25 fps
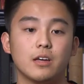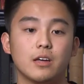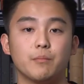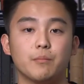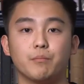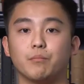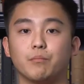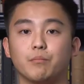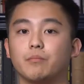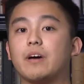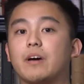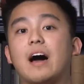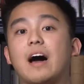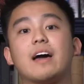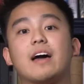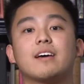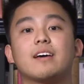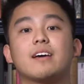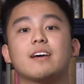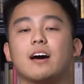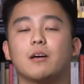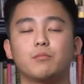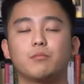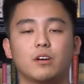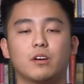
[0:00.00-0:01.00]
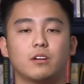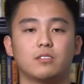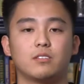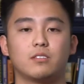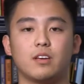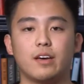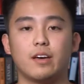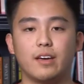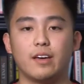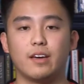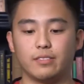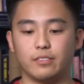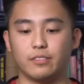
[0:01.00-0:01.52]
9 times out of
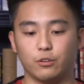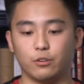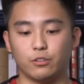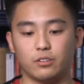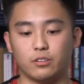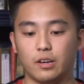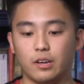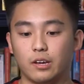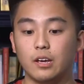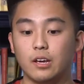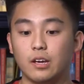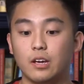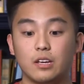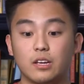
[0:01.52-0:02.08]
10, they'll say,